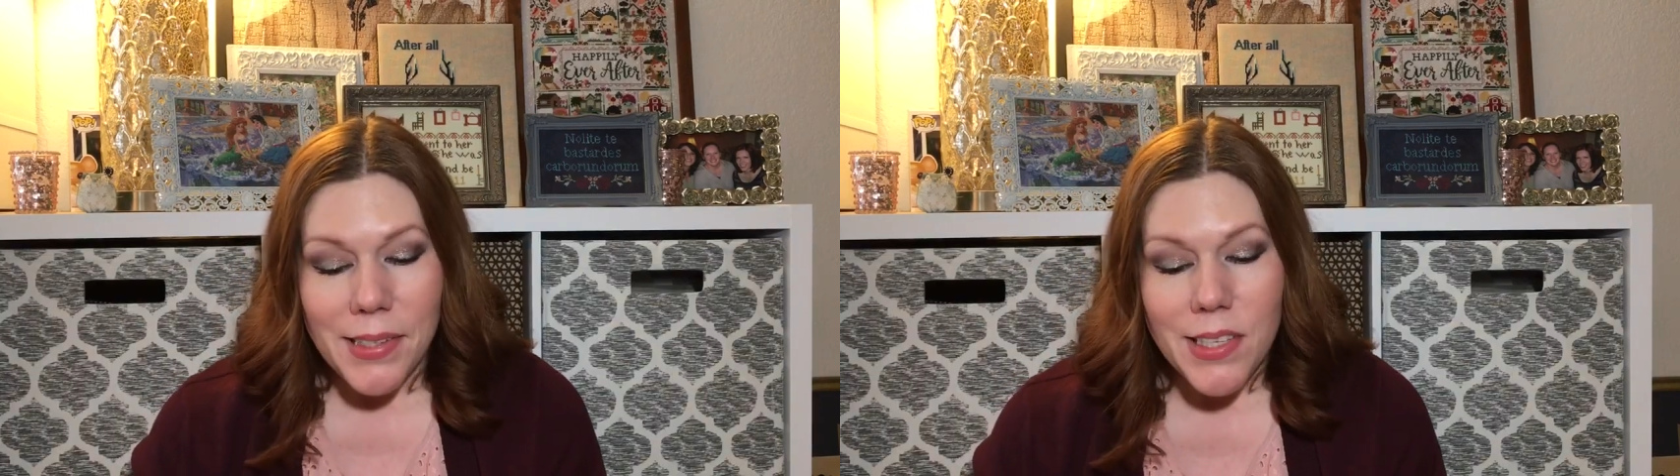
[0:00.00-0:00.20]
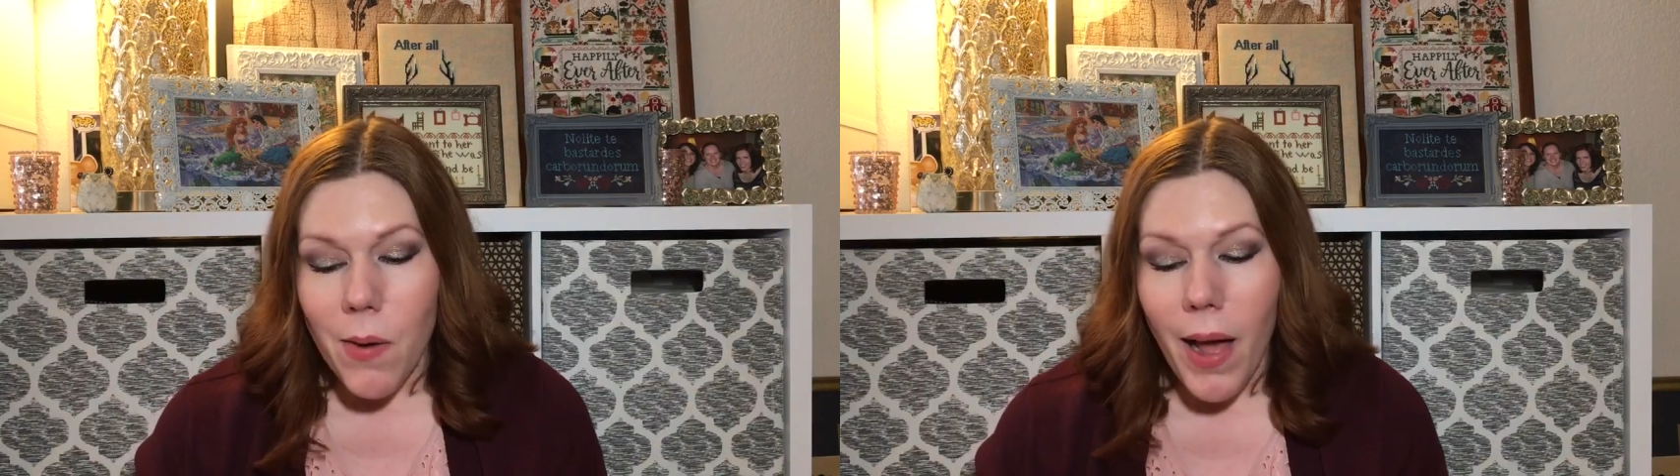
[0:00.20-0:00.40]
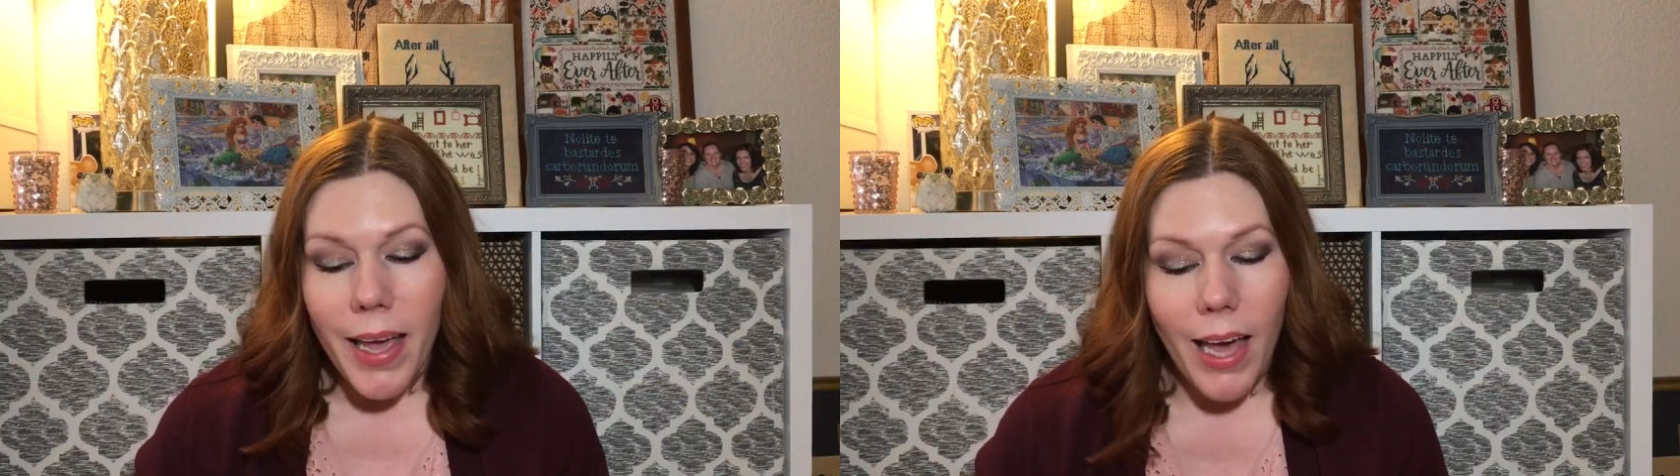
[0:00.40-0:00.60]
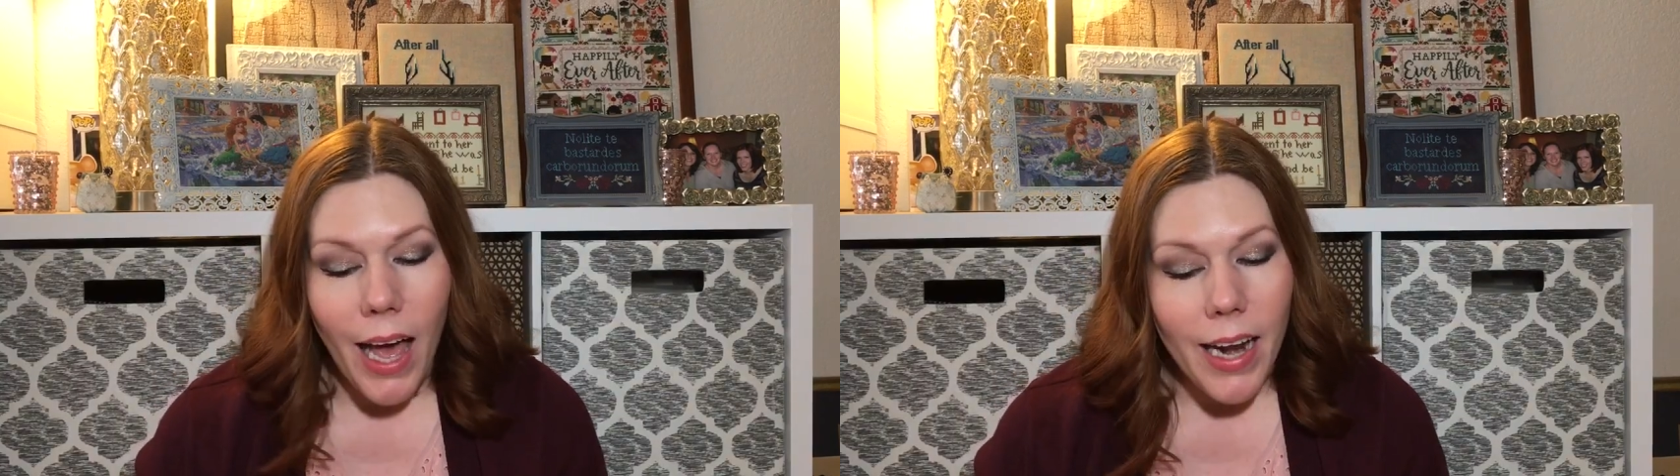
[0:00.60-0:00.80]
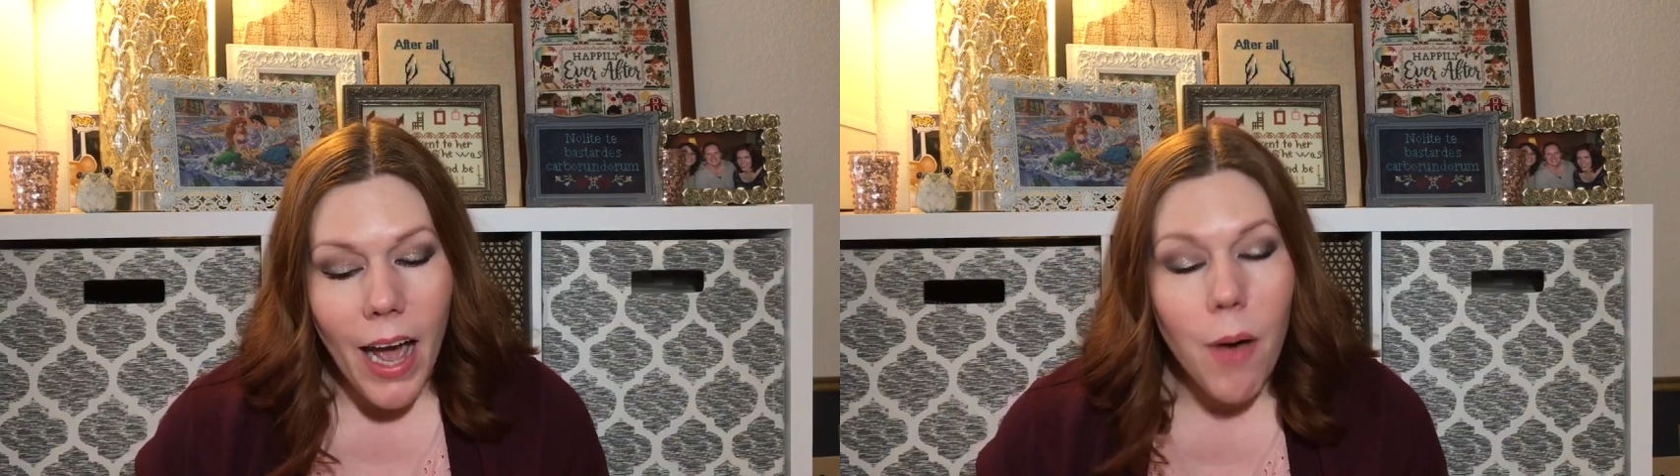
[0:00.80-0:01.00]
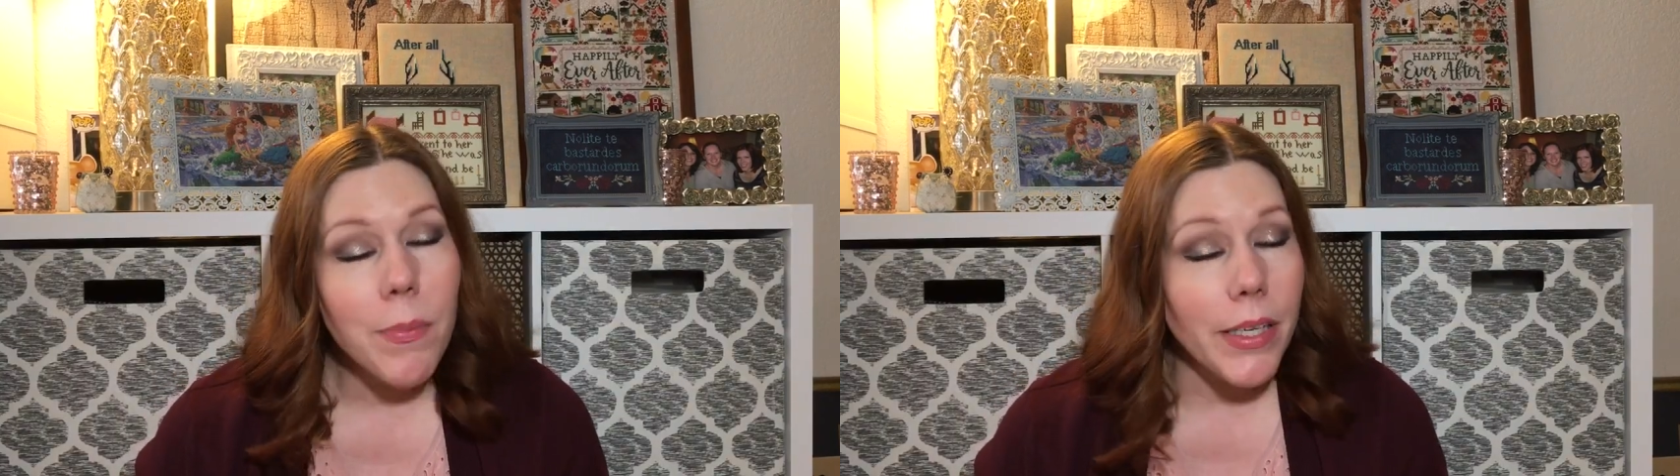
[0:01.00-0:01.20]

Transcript: So I got out